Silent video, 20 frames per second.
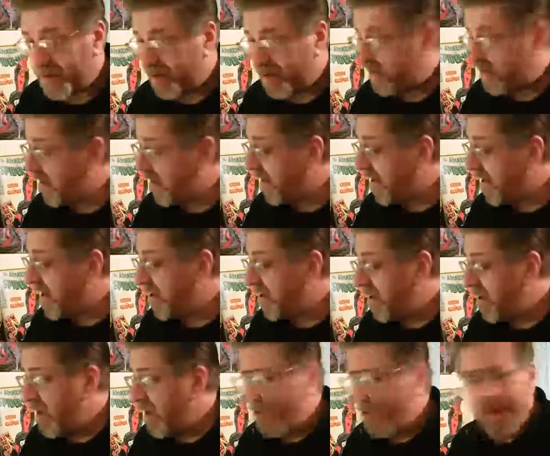thing, and I
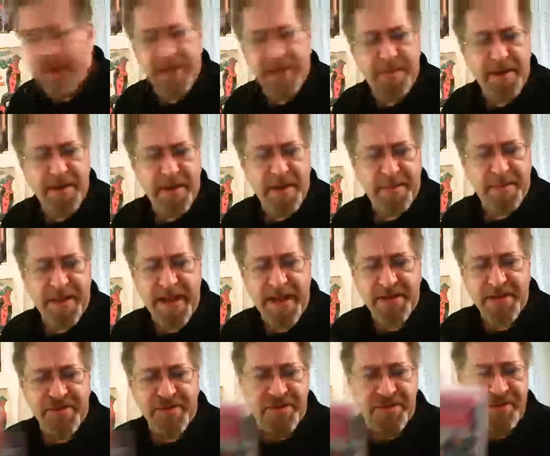picked up a couple of
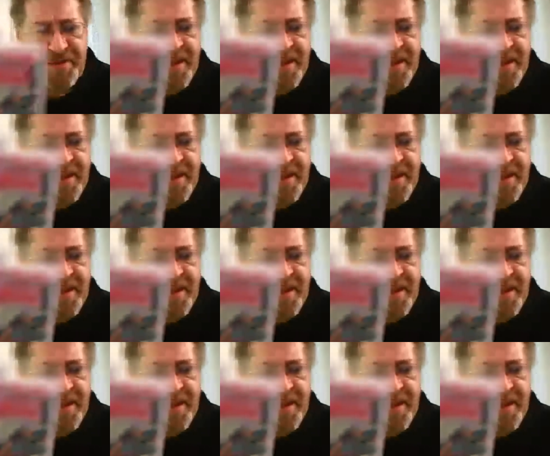extras.